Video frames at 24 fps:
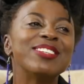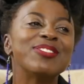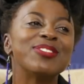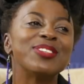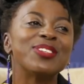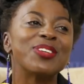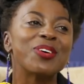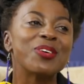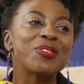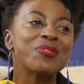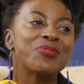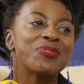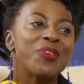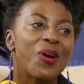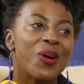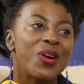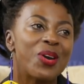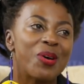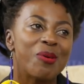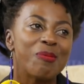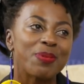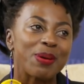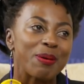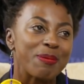if you don't
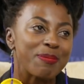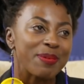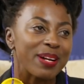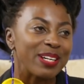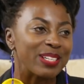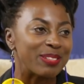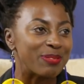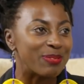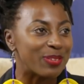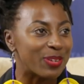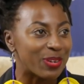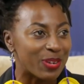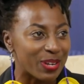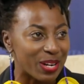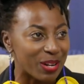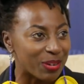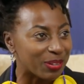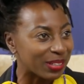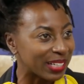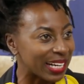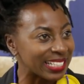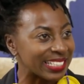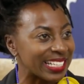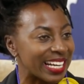follow properly, mnogula
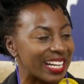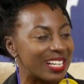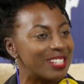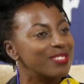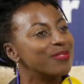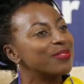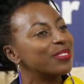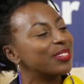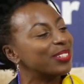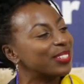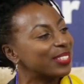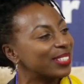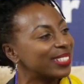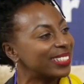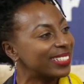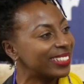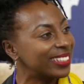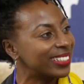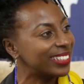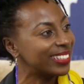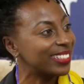urasana because she,